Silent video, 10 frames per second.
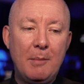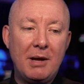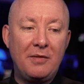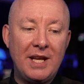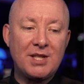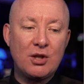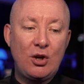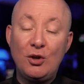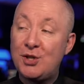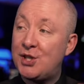but this
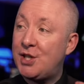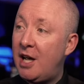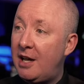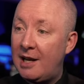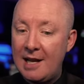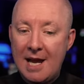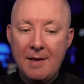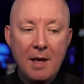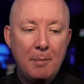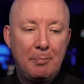could
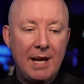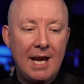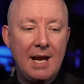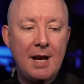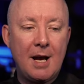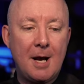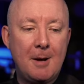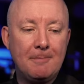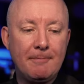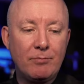certainly be
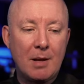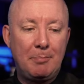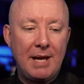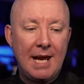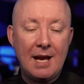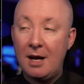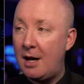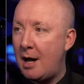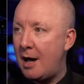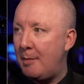a
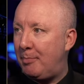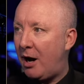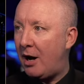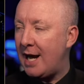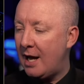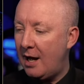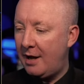buy,